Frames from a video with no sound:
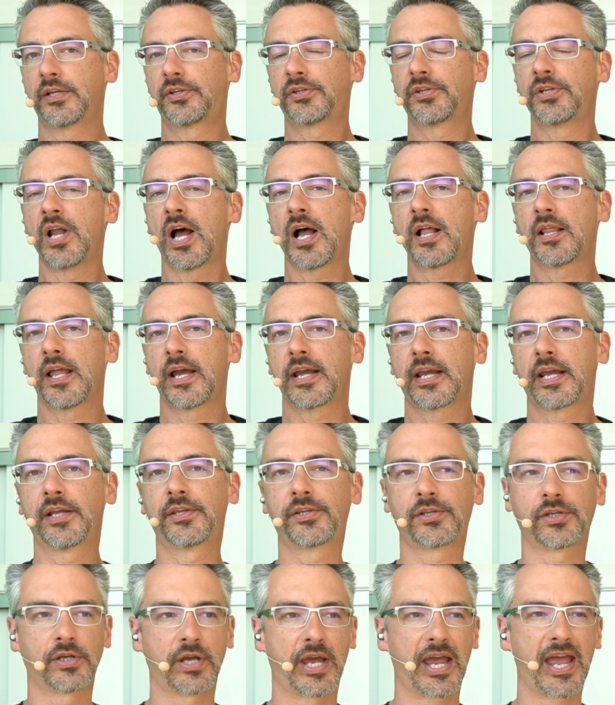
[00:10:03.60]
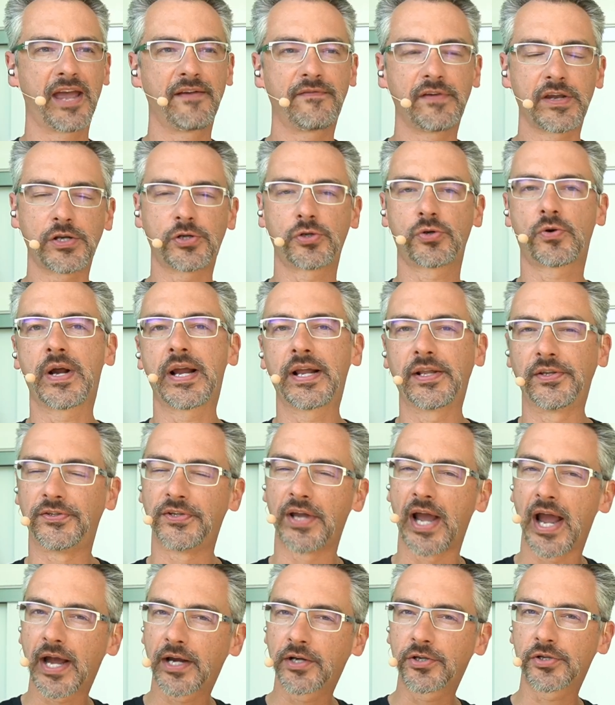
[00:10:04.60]
It's not like it's a heavy
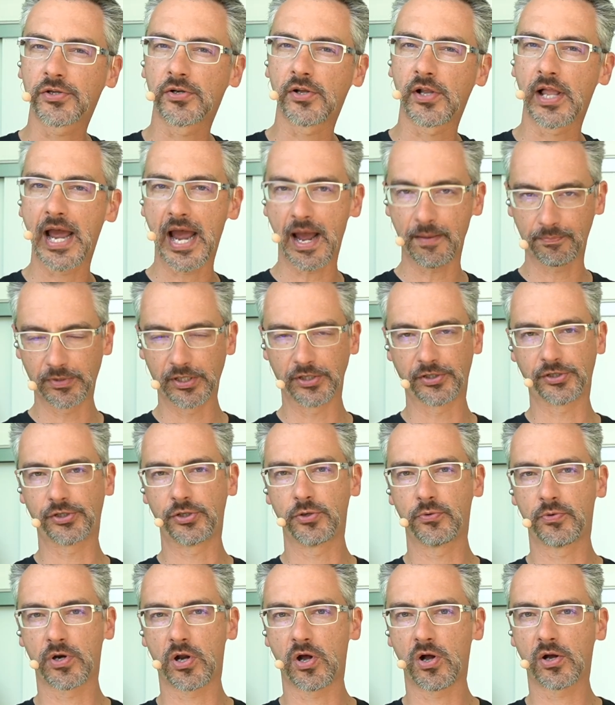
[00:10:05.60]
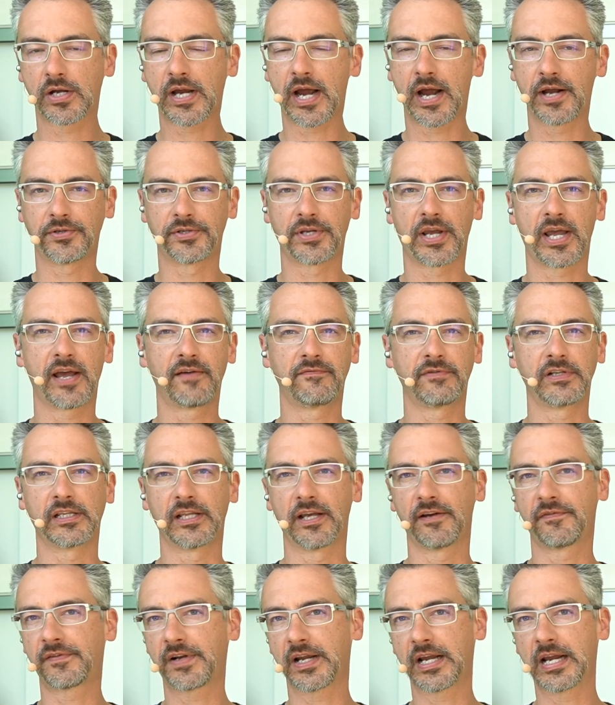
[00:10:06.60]
transactional app that's doing all kinds of heavy
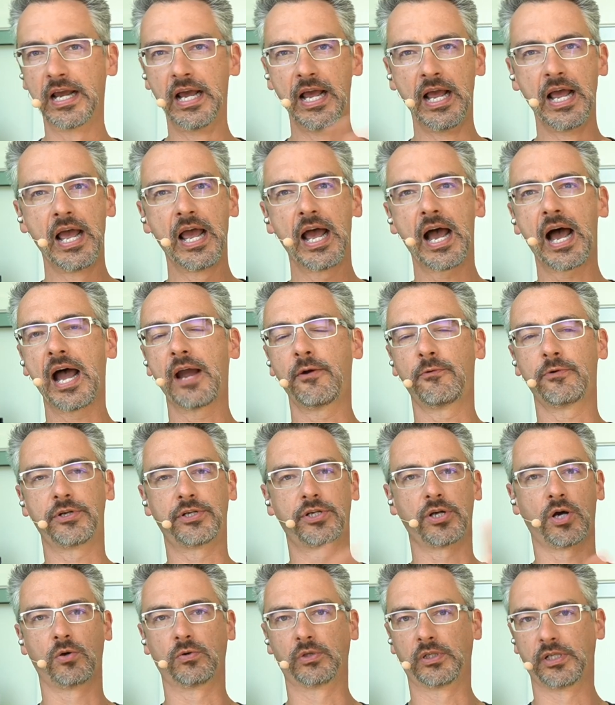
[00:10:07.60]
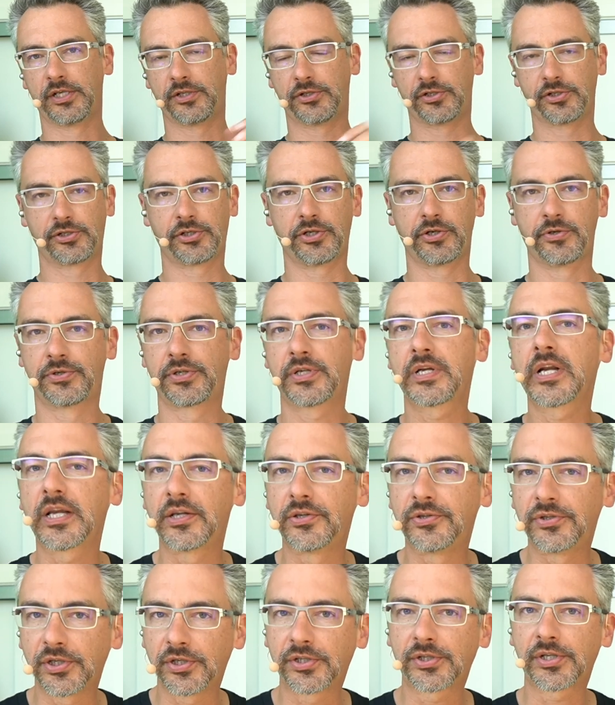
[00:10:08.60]
lifting. I would totally just use an
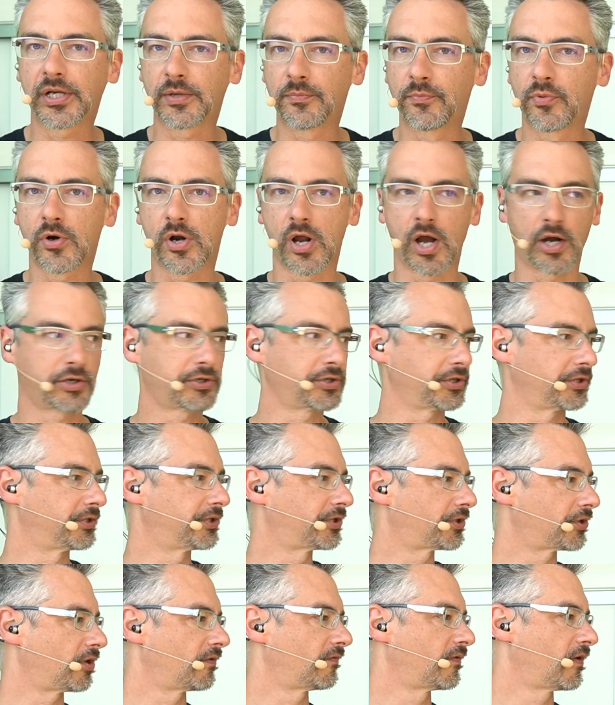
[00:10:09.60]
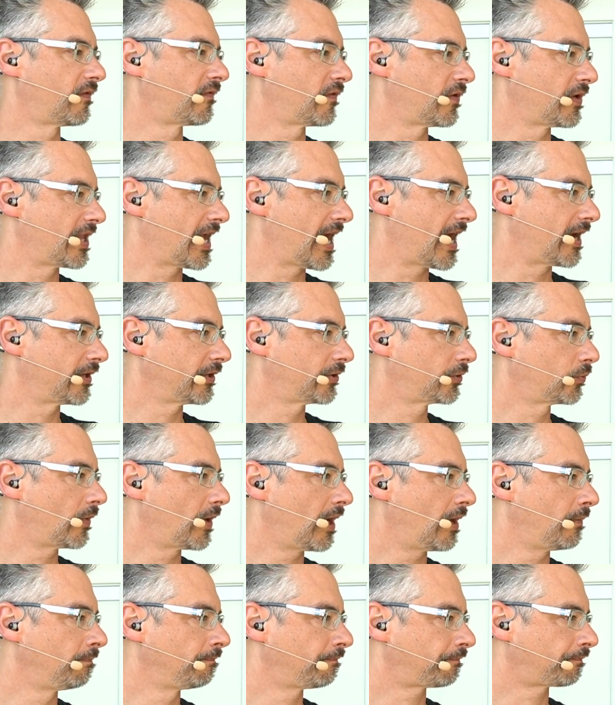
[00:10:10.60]
existing production server for that as
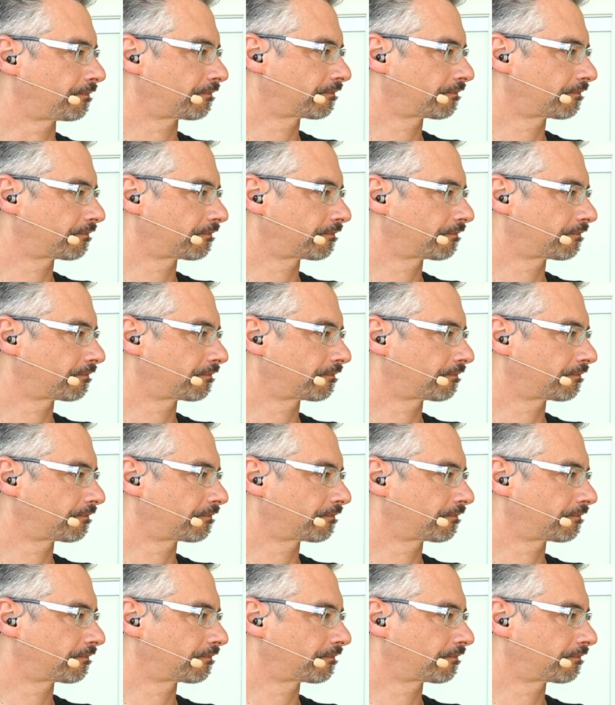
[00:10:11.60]
well.